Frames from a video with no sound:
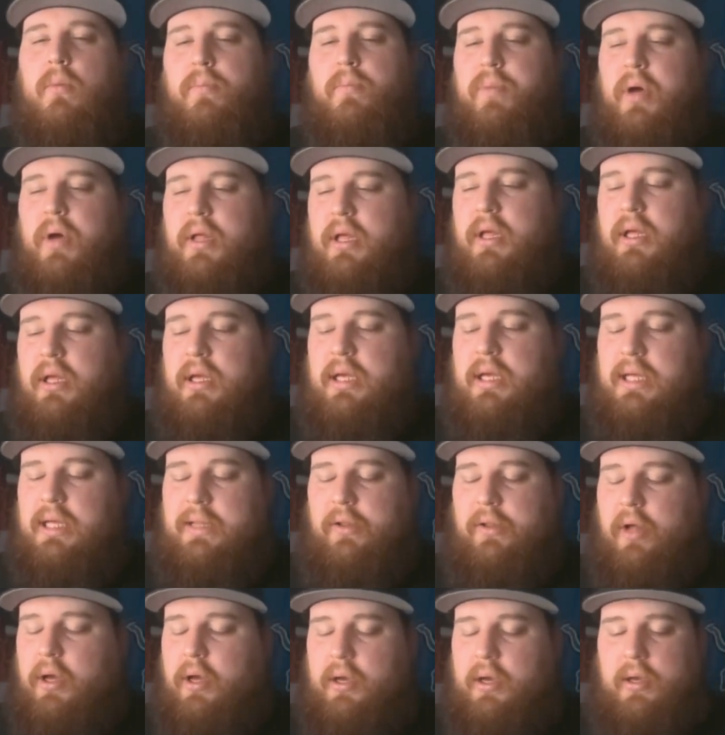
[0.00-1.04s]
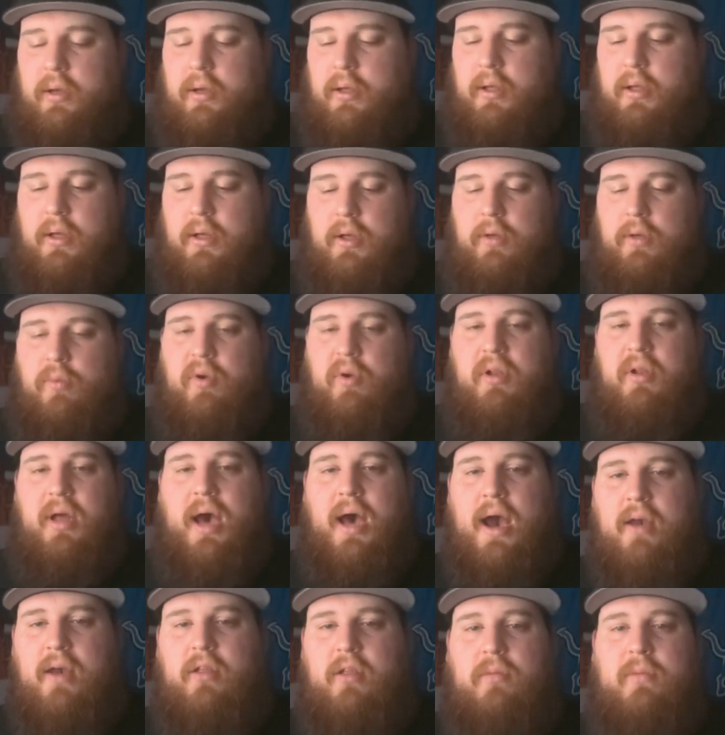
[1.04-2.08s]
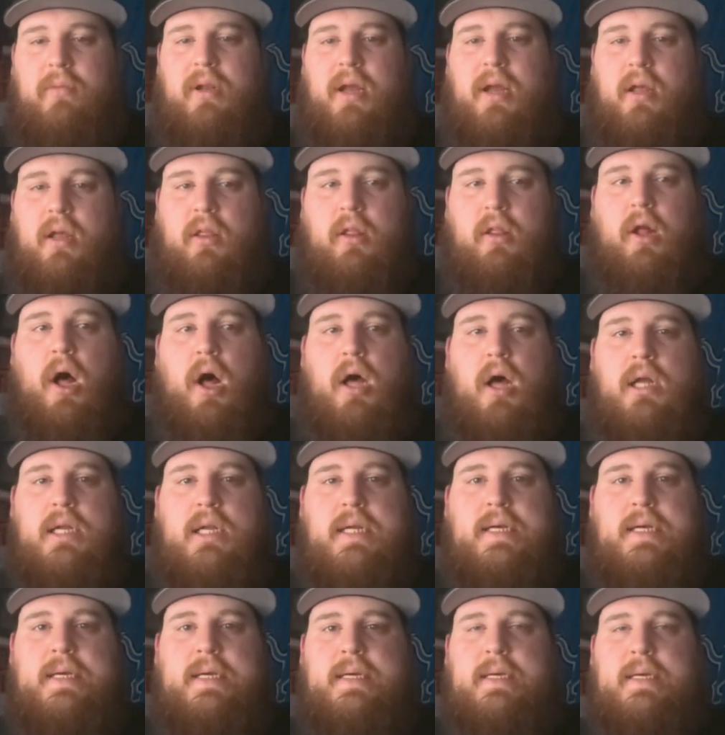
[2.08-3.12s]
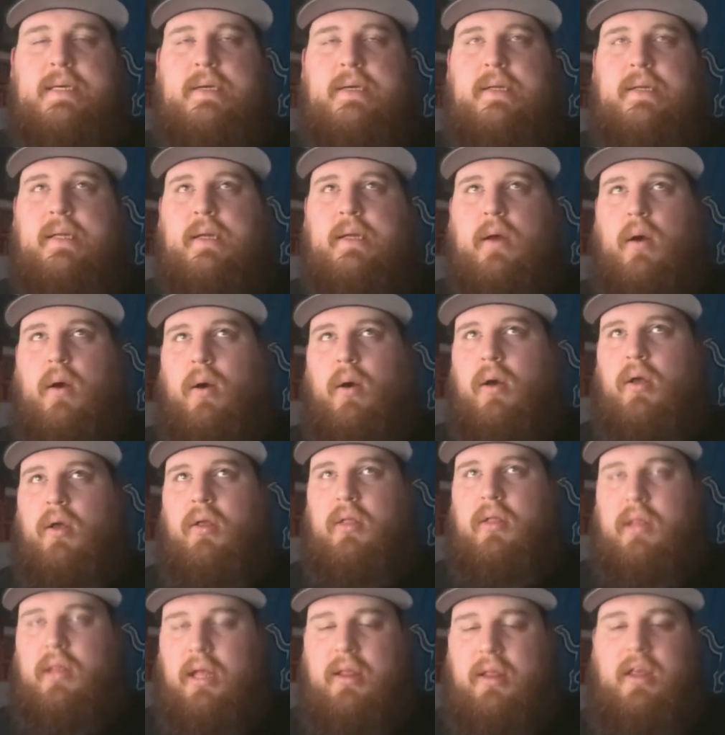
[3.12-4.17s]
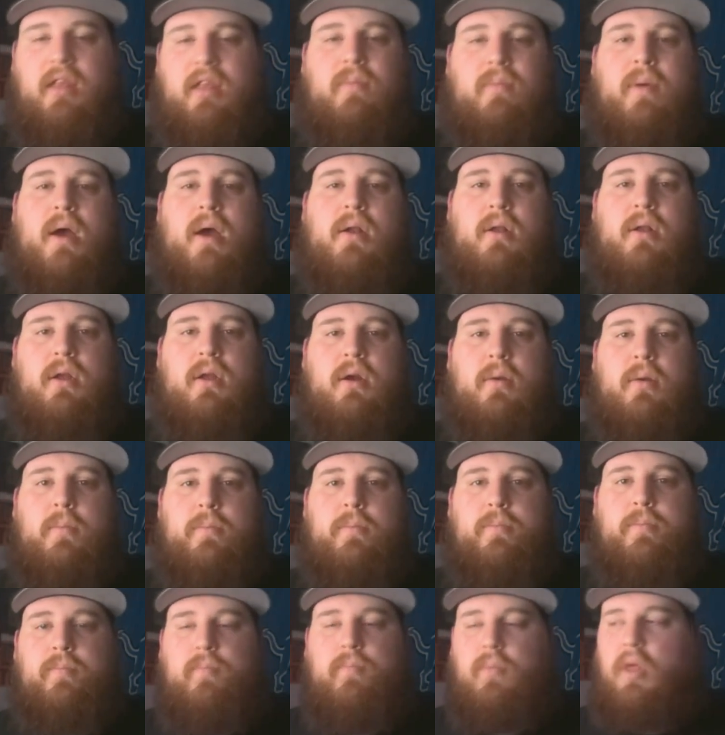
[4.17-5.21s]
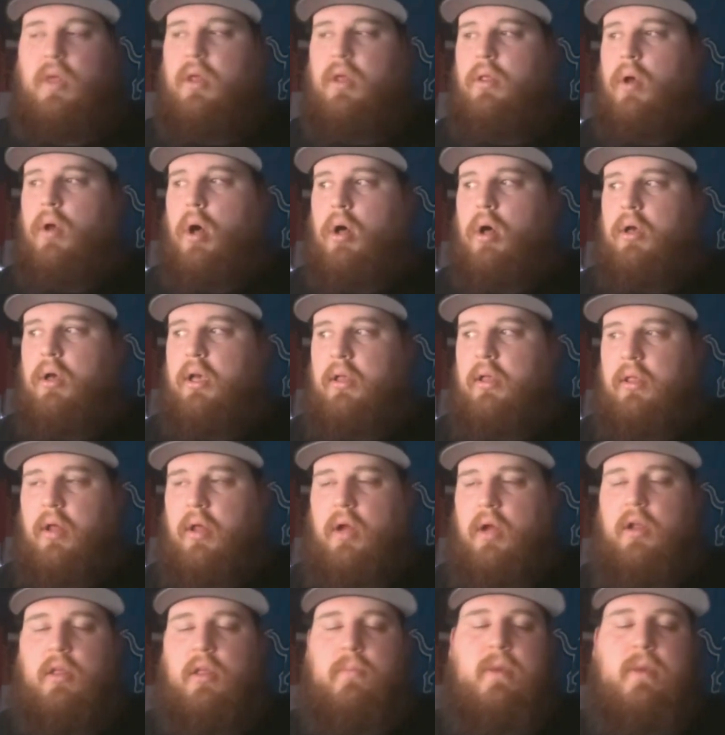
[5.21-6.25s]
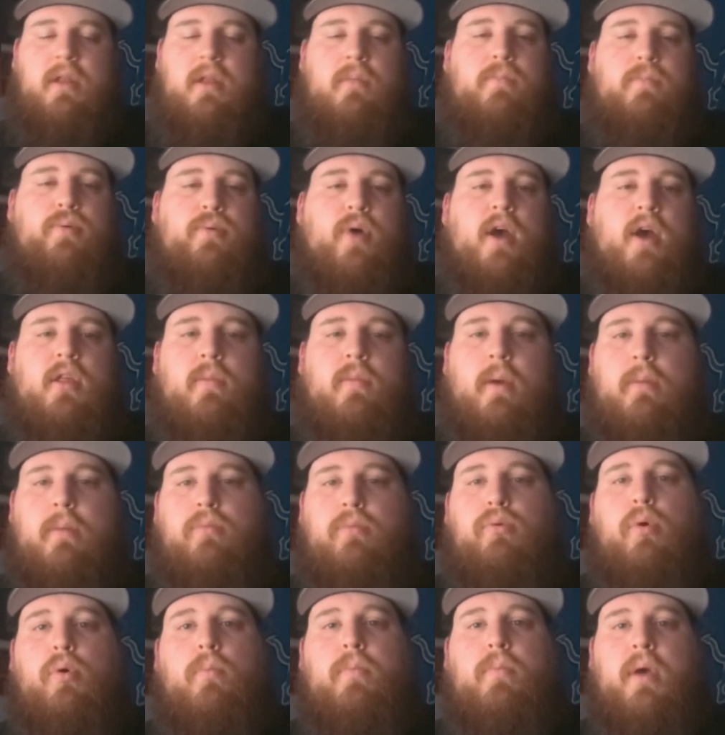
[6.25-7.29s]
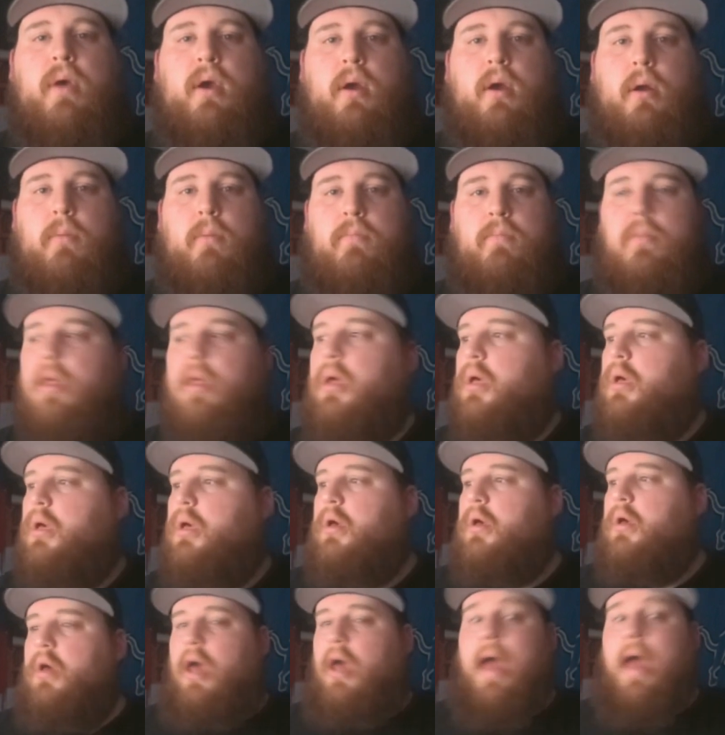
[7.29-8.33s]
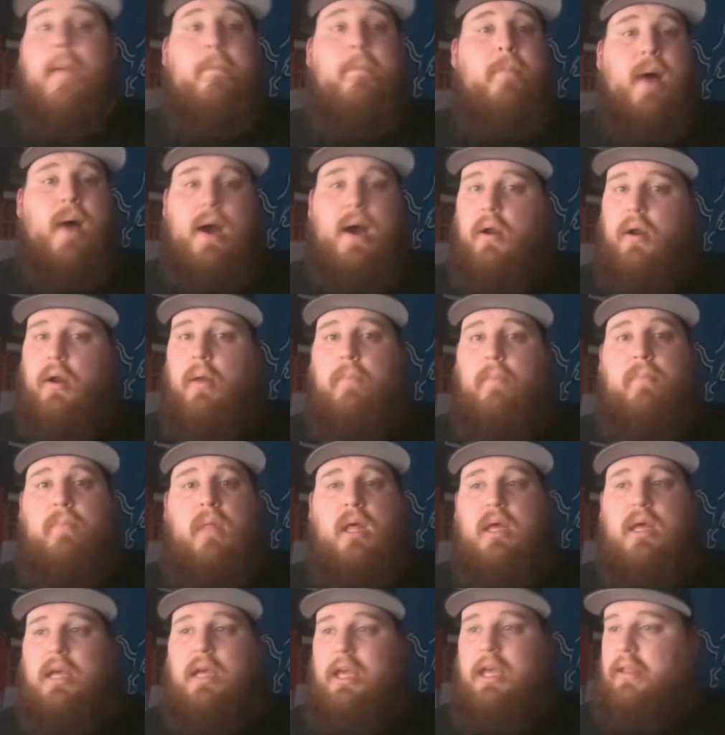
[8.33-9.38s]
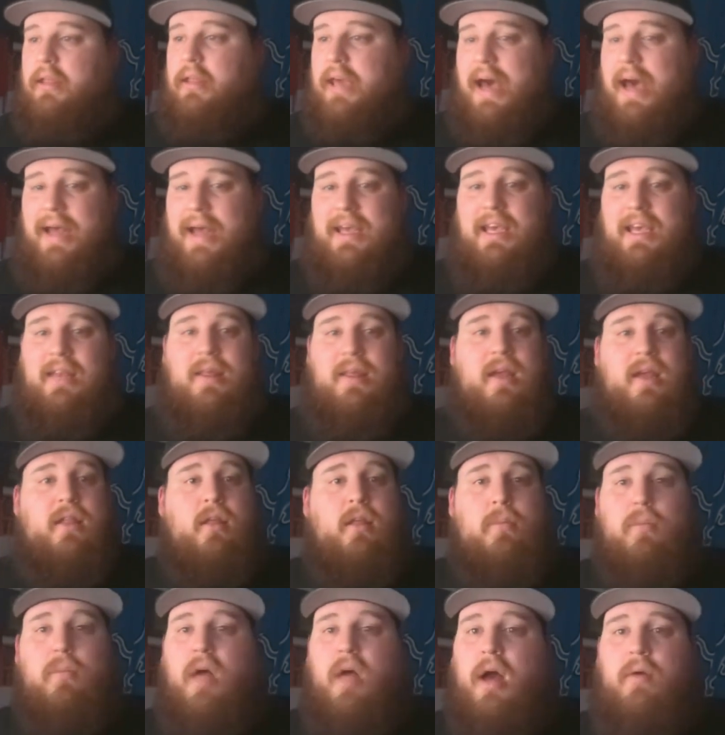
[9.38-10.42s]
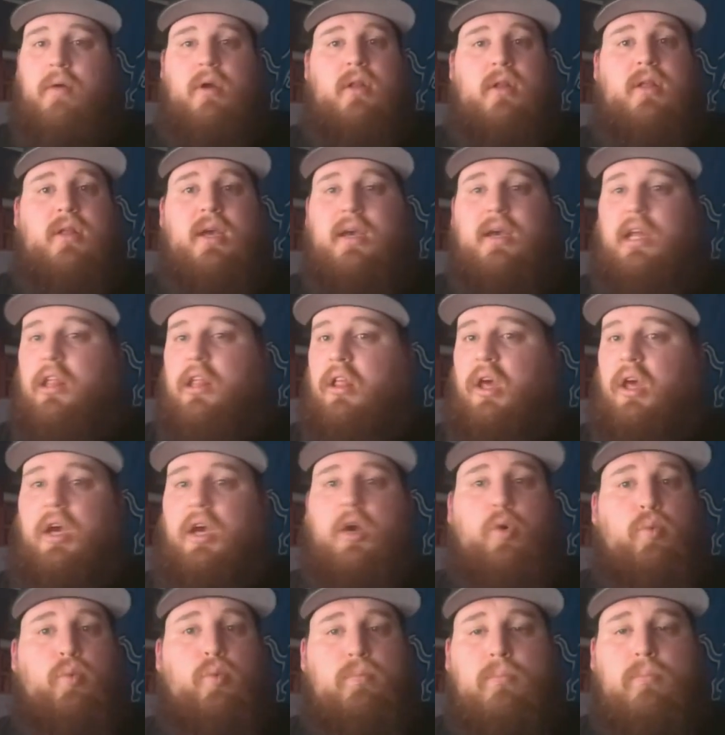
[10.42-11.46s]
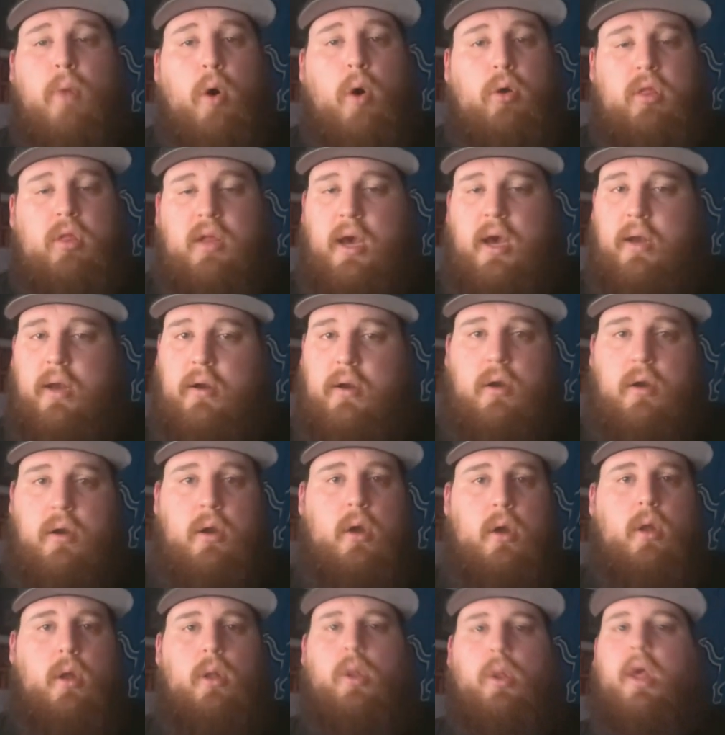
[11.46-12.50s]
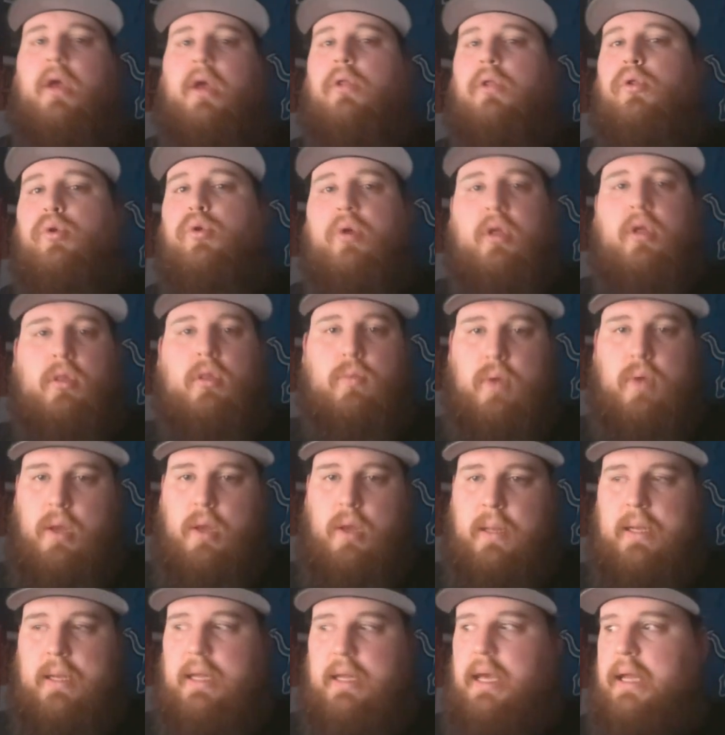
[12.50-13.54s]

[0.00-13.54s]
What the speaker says: But look, what Yzerman has done since he's been here is all he's done is make the prospect pool bigger and better. He's hit some lottery tickets like Mo Sider, like Lucas Raymond.